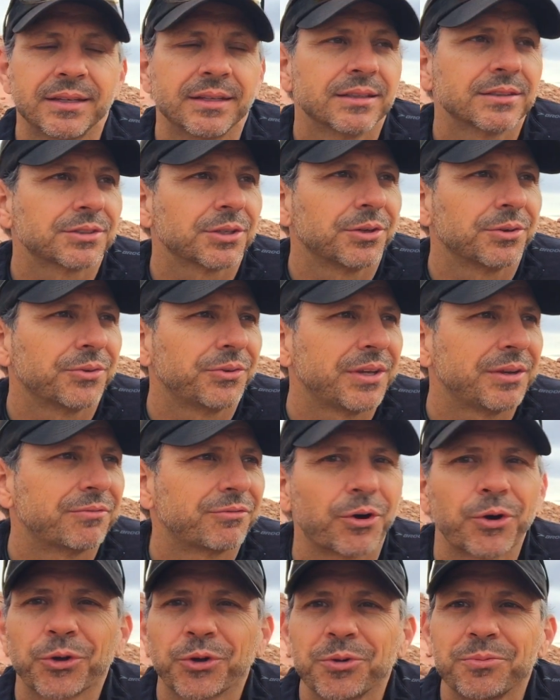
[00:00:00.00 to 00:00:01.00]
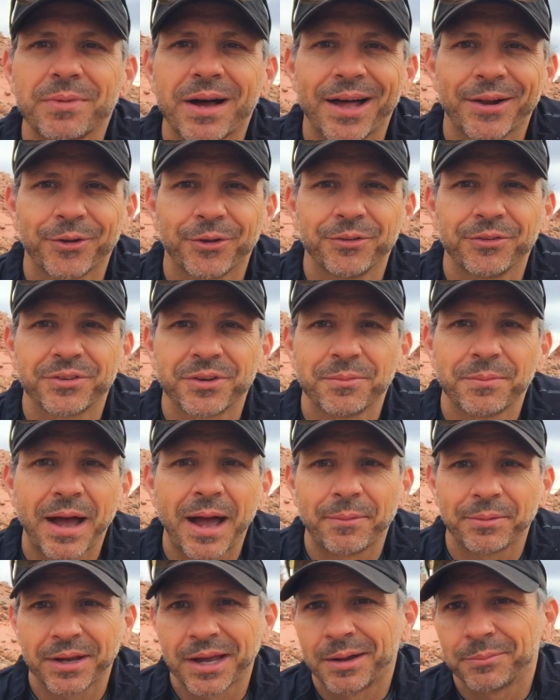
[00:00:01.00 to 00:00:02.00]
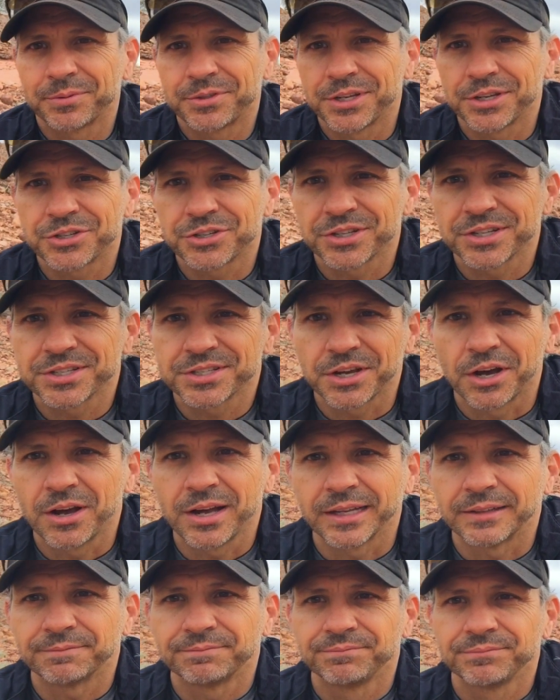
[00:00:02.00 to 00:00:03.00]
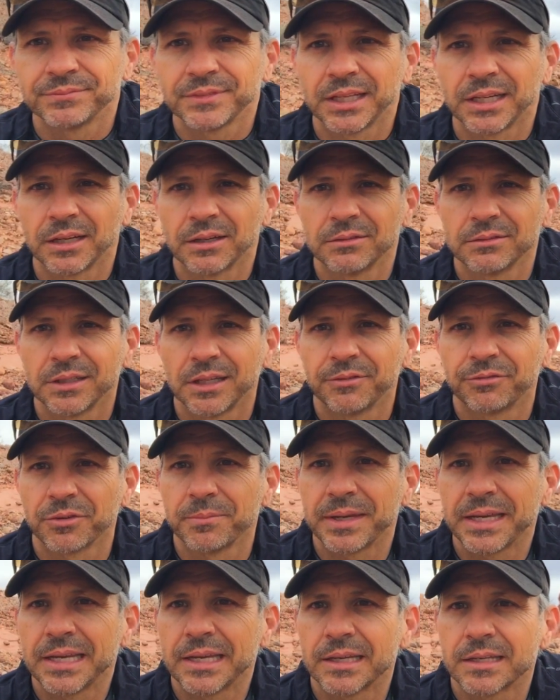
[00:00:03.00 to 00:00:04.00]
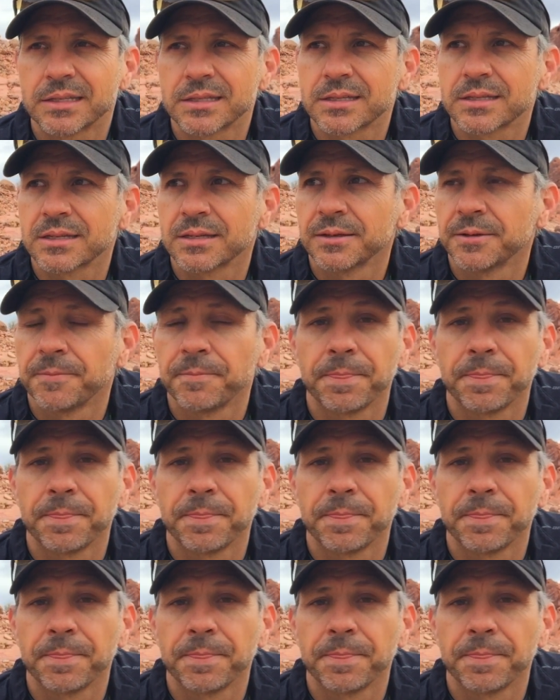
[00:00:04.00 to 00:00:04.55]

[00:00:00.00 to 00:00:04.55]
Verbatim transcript: So the vertical model of comp competition is gone you know? And for me, it's